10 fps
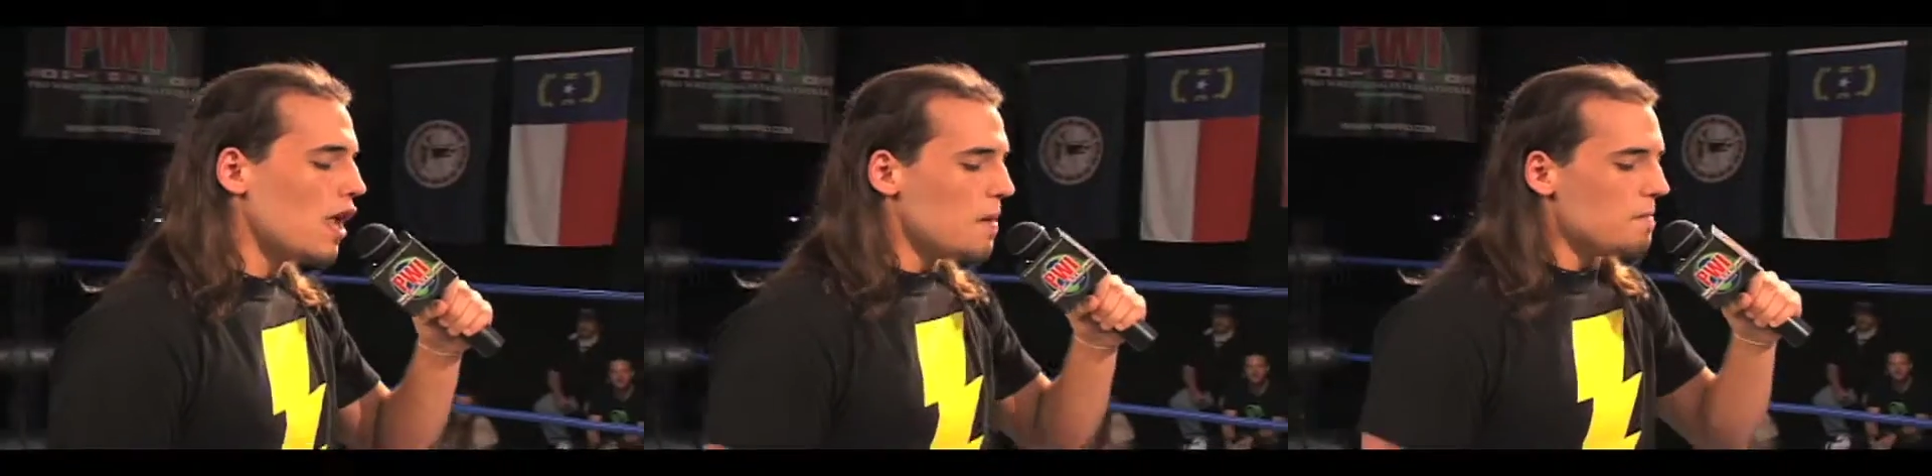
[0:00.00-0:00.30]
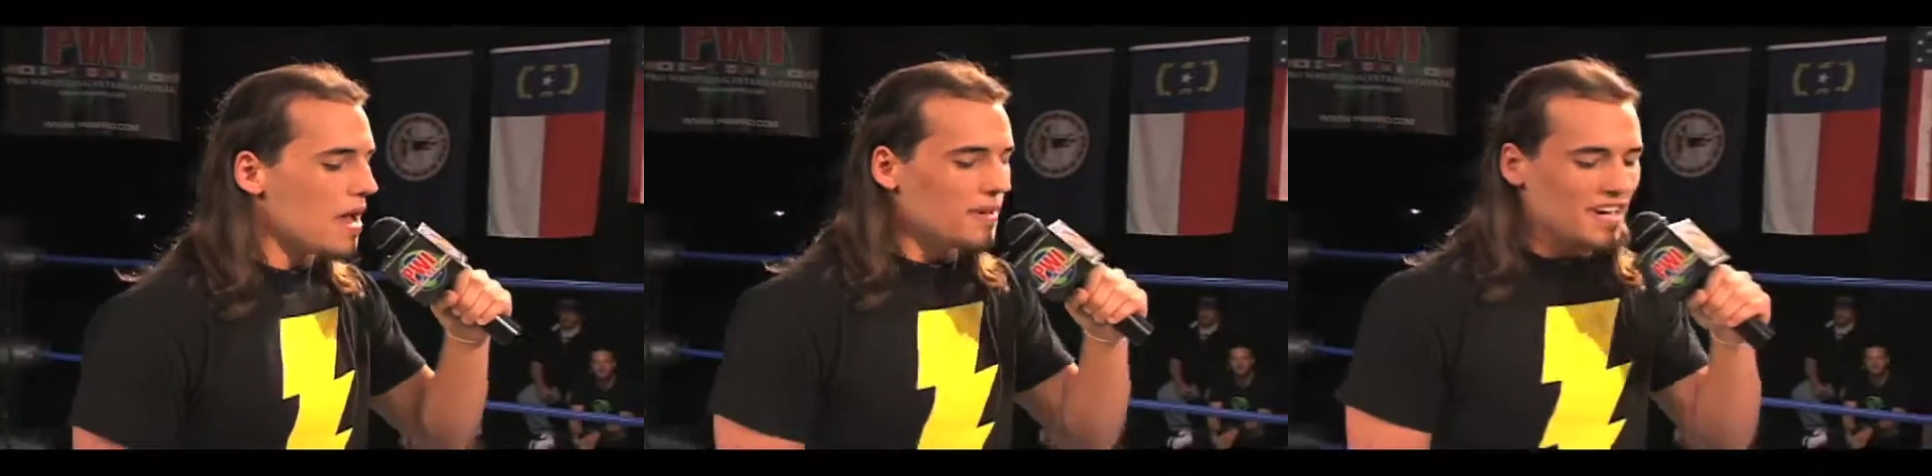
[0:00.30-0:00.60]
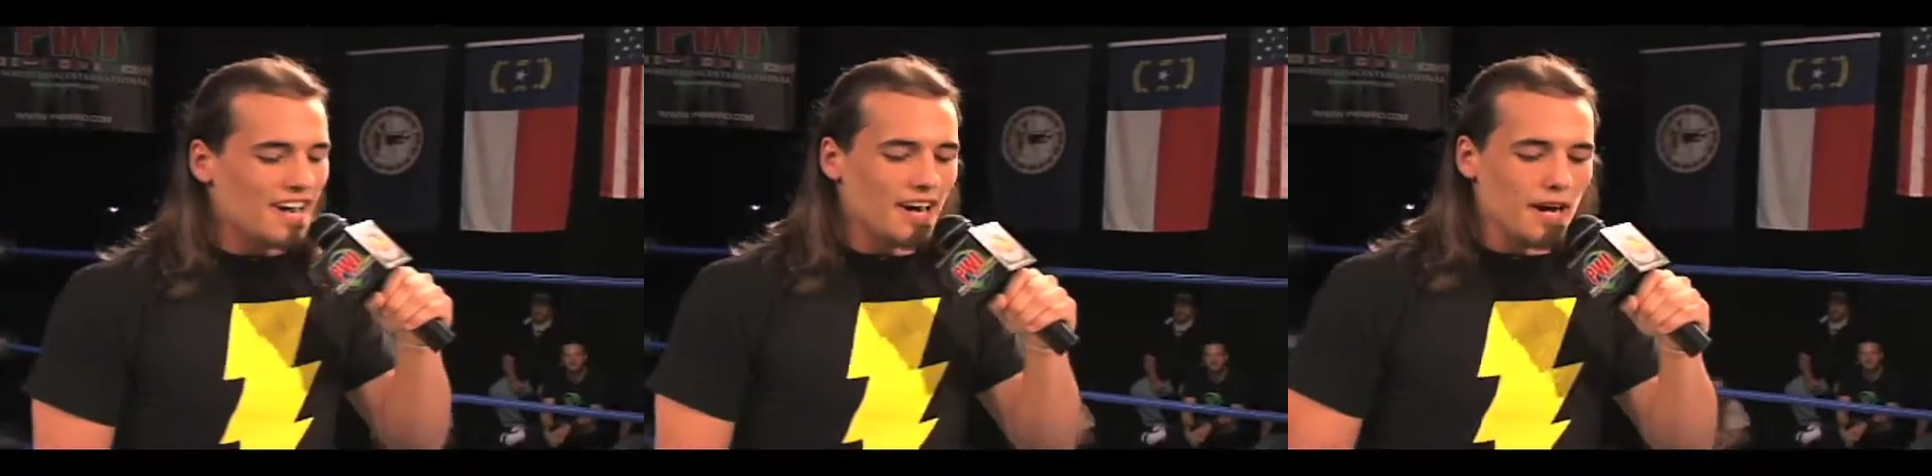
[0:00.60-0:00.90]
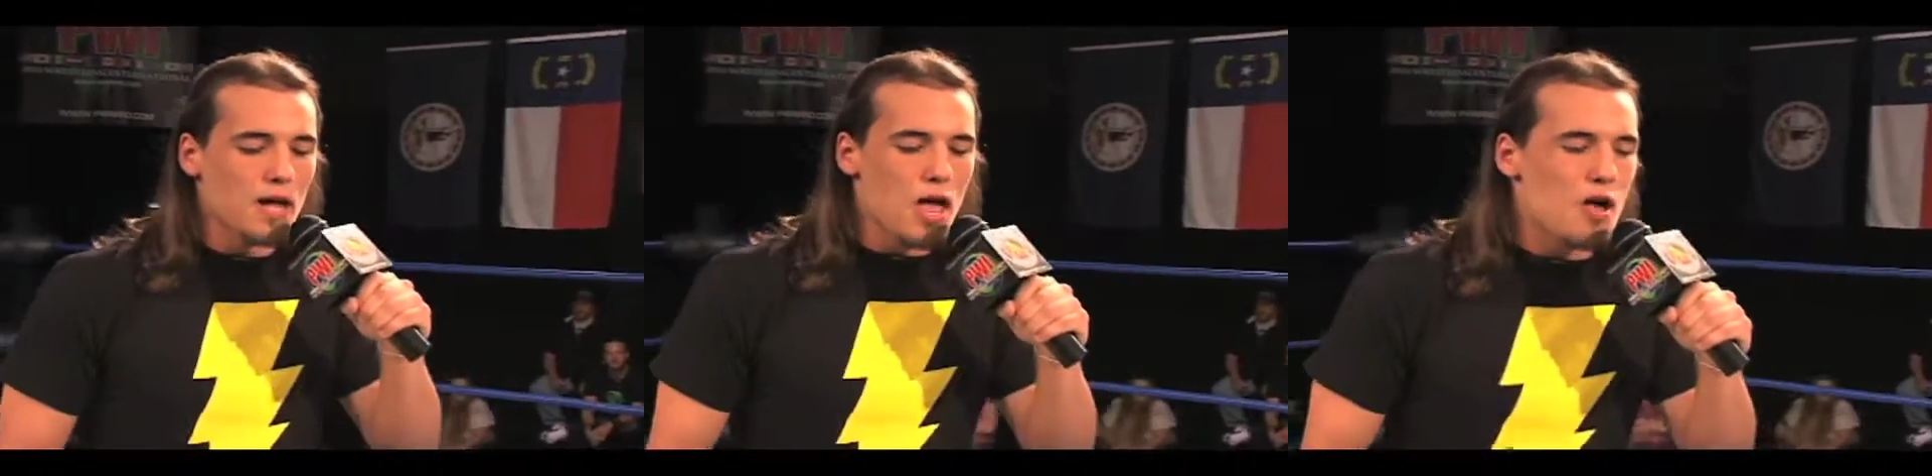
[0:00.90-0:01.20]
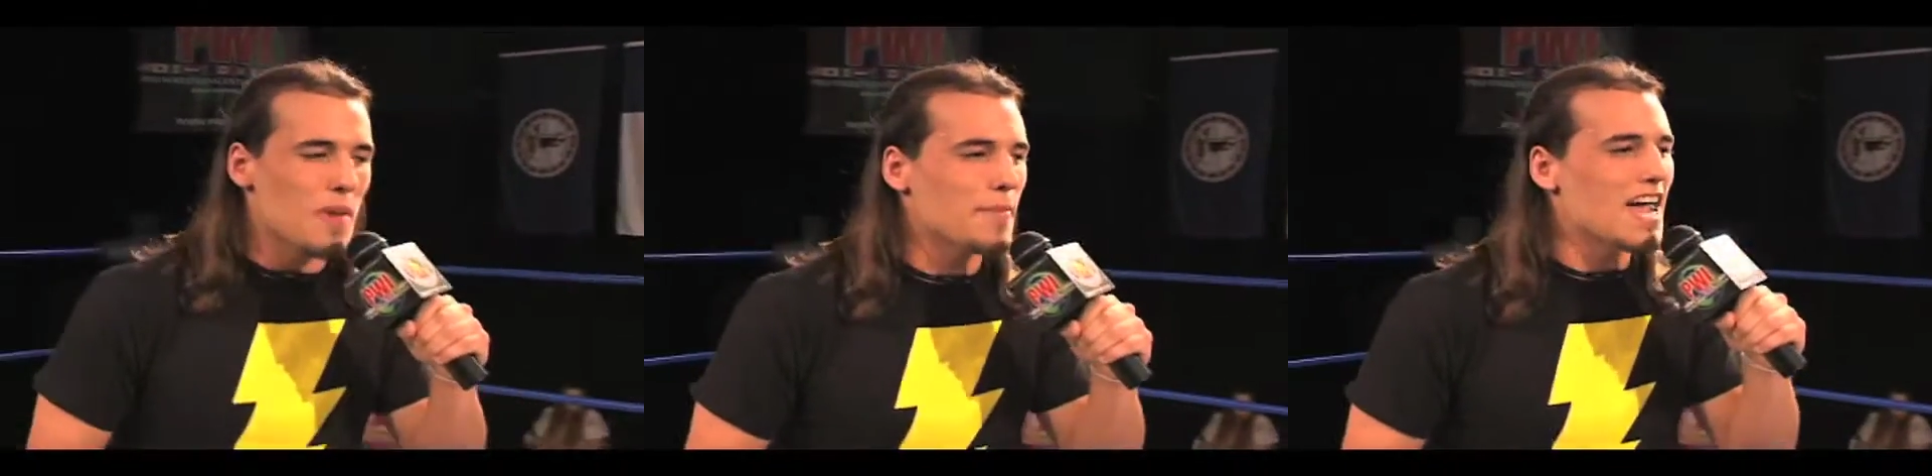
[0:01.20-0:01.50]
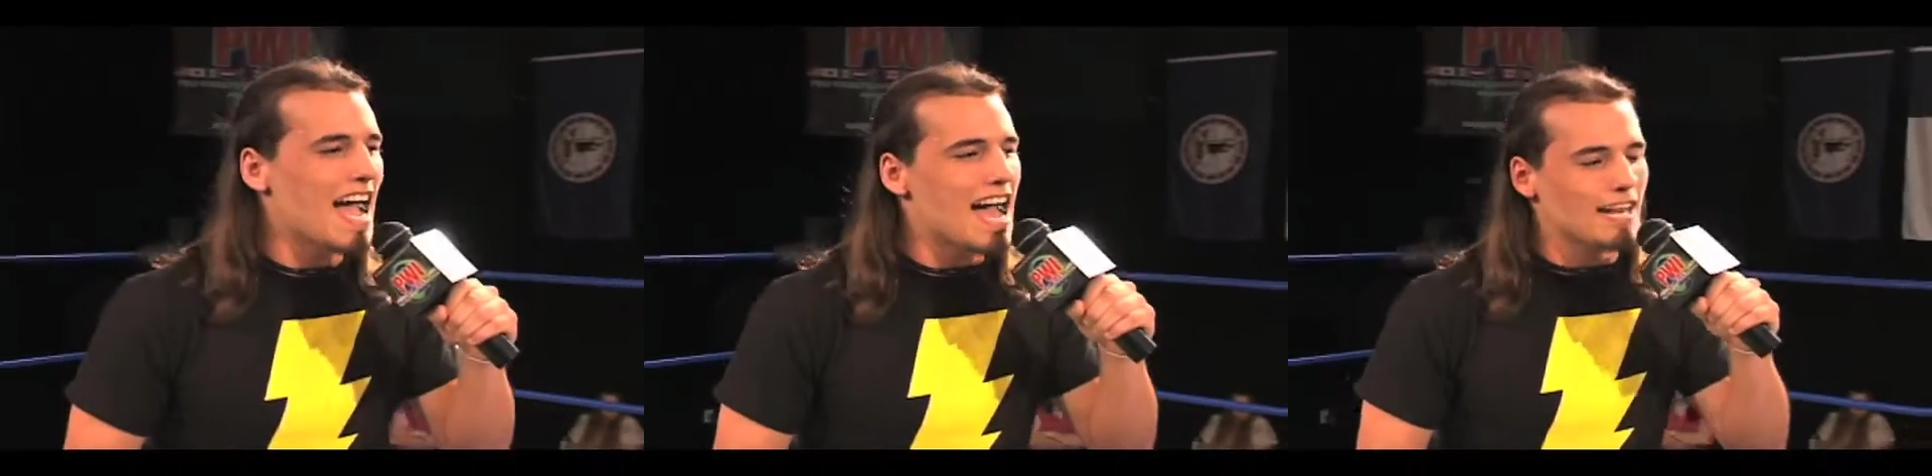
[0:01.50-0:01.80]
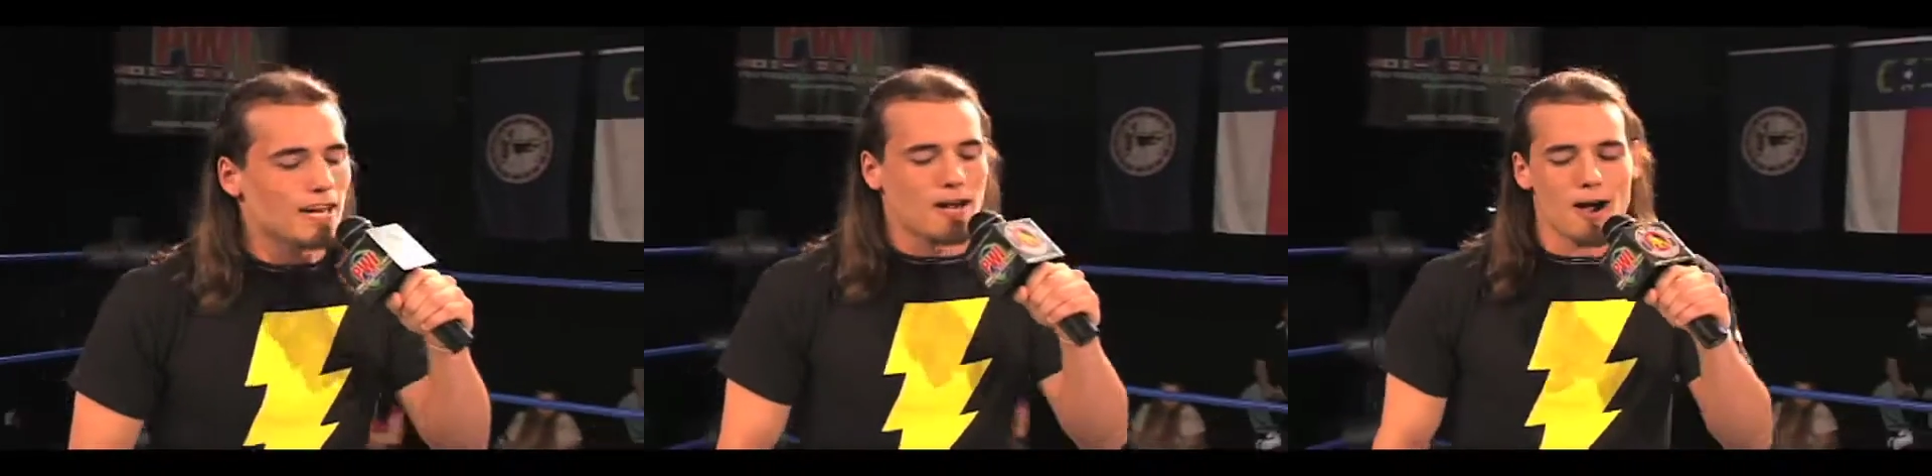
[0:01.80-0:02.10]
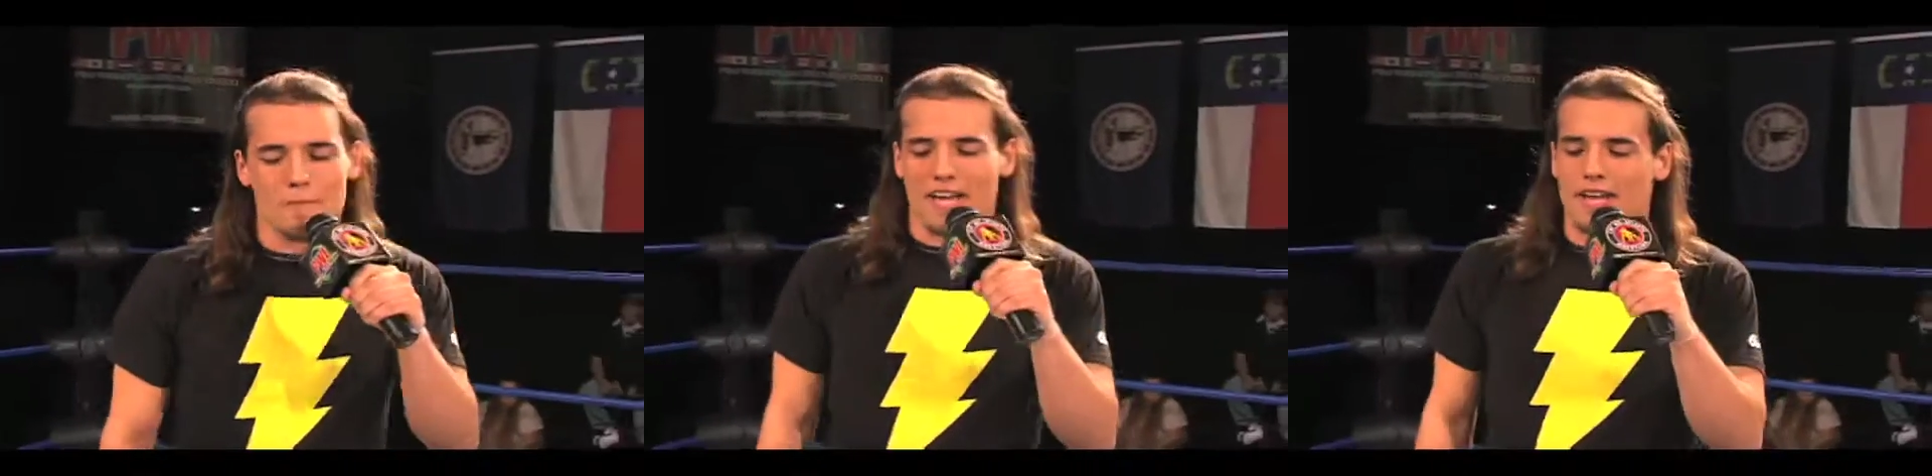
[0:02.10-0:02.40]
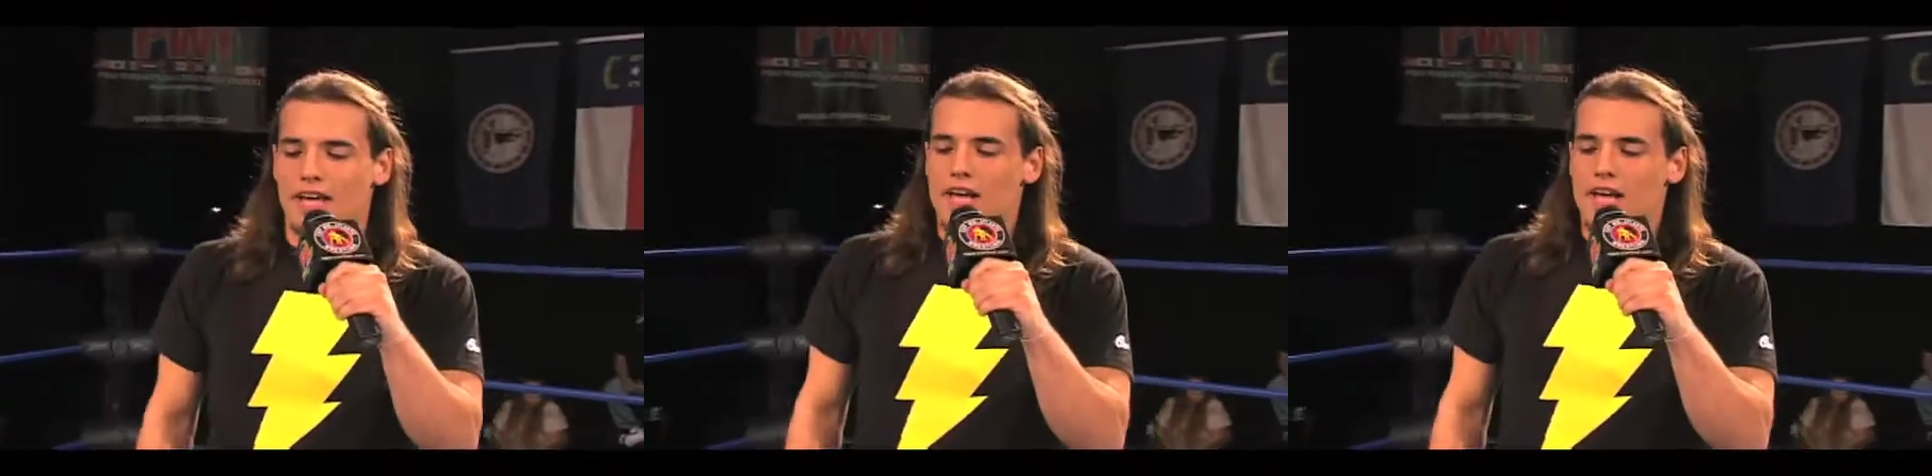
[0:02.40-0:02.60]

Maybe, uh, maybe I had it coming.